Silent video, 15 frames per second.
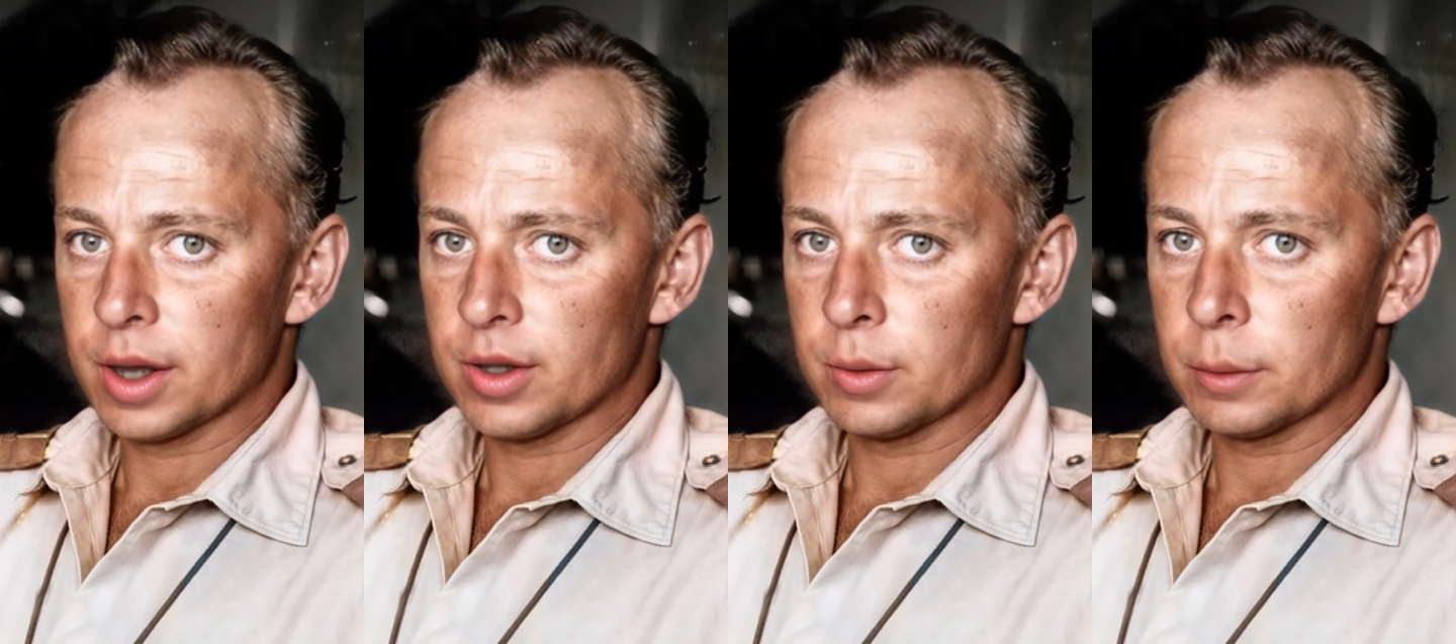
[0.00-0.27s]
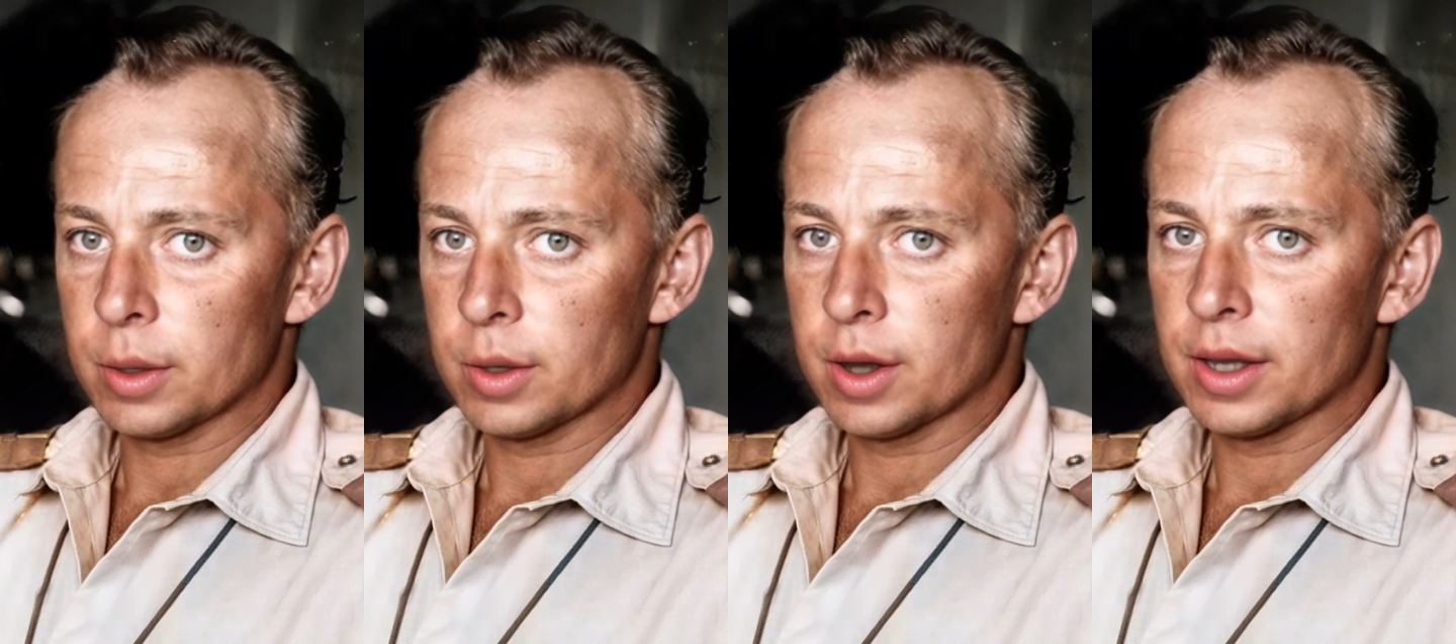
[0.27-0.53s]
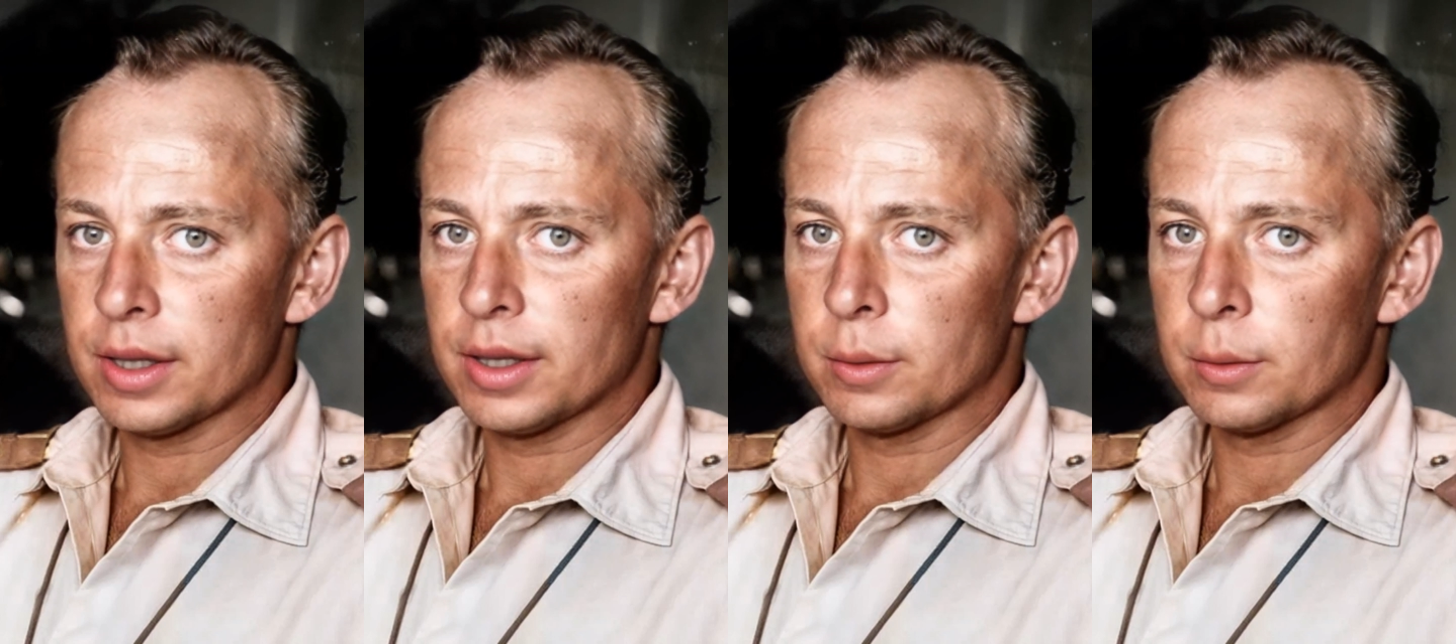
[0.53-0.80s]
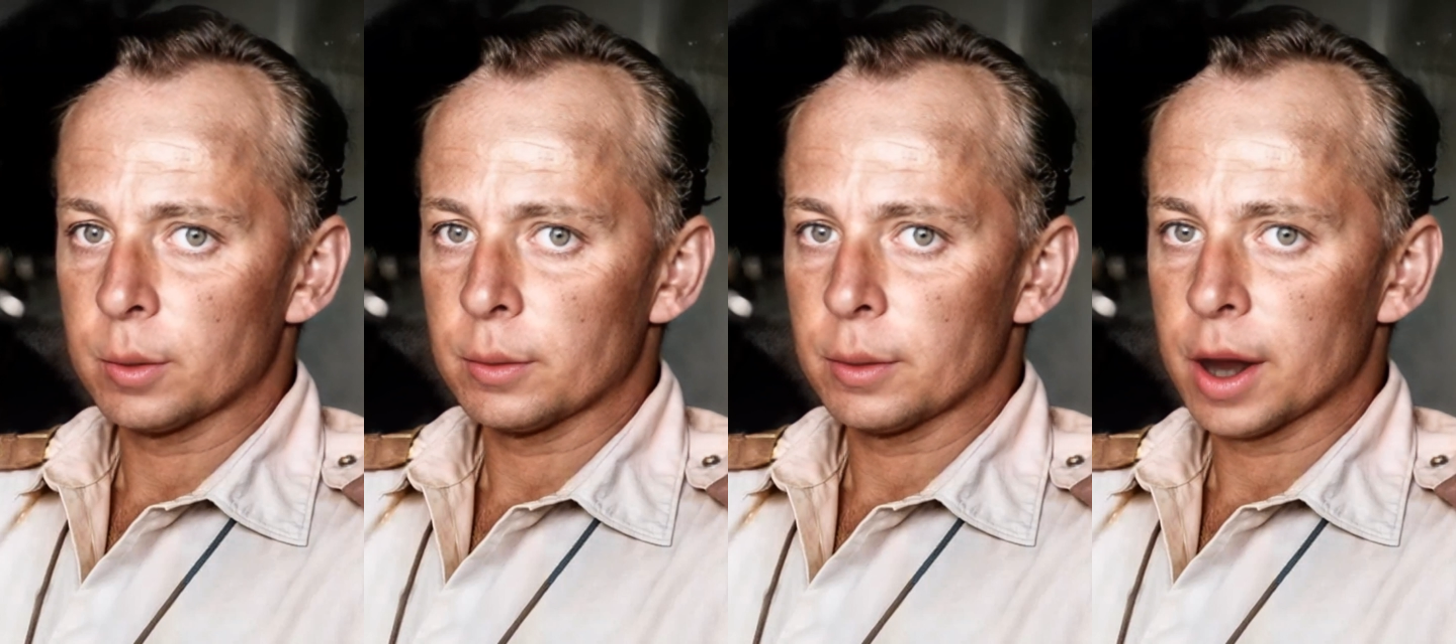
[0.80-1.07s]
of Patrice
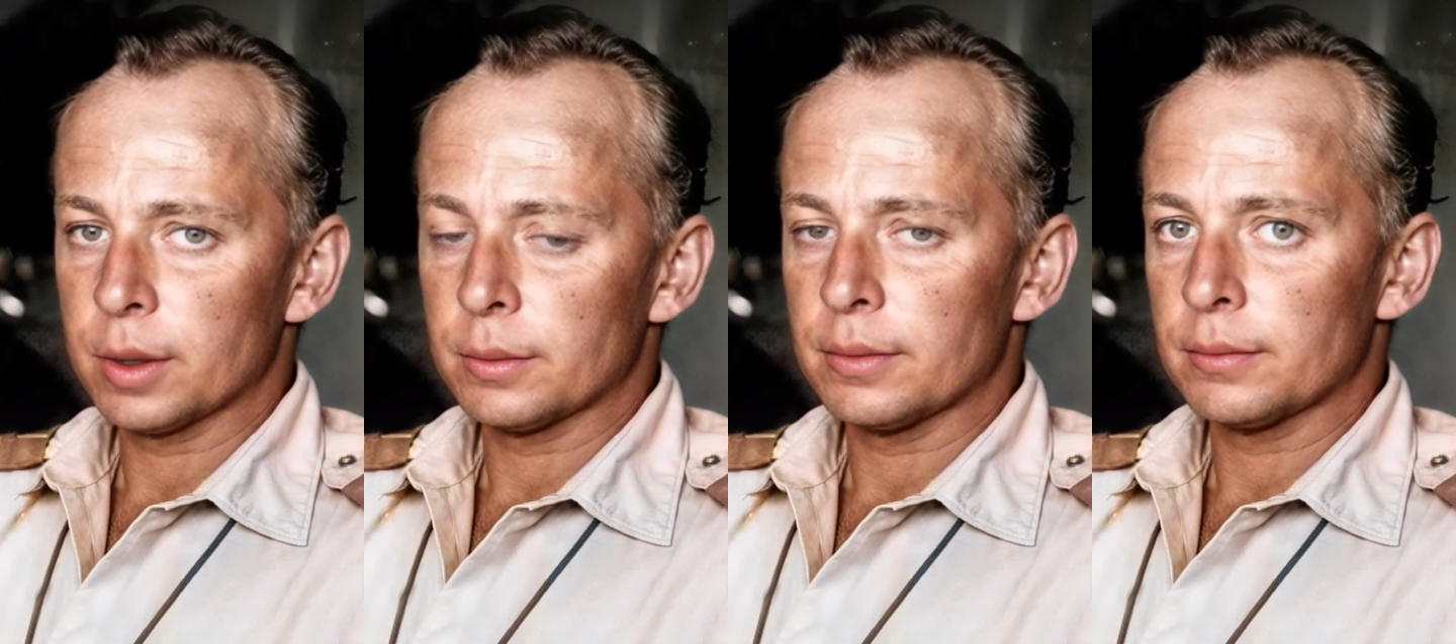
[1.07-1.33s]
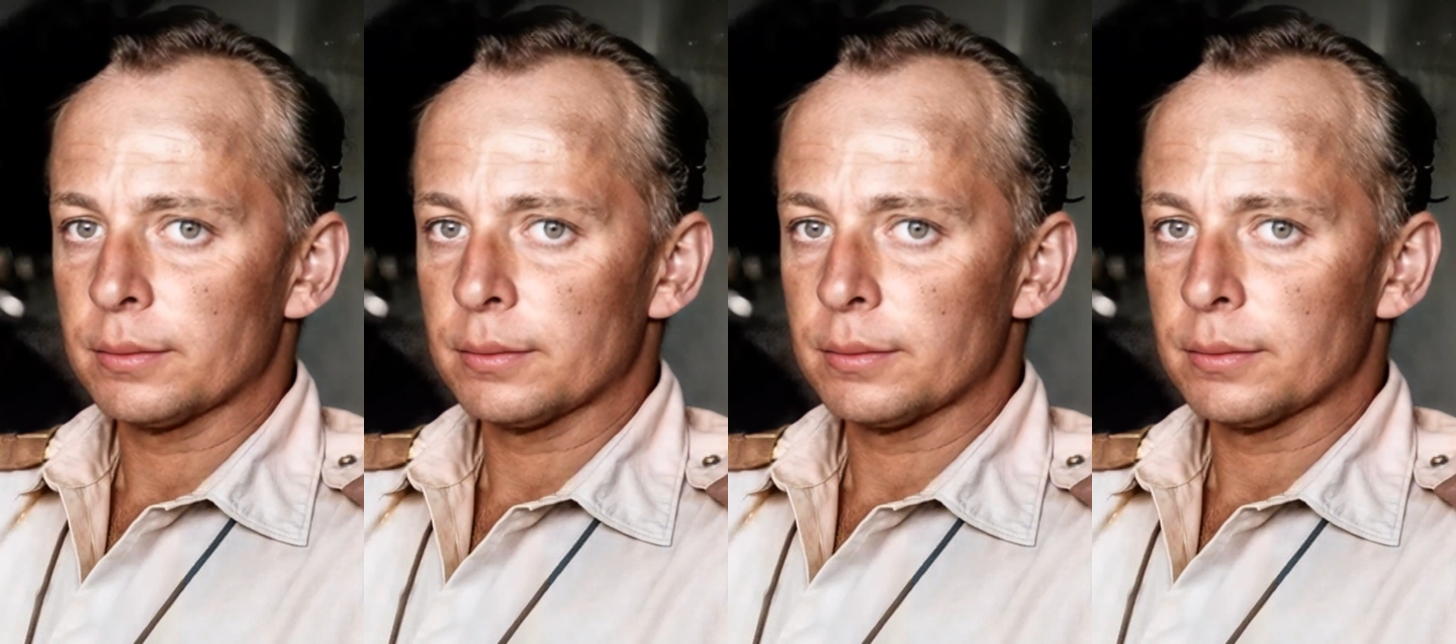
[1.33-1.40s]
Lumumba.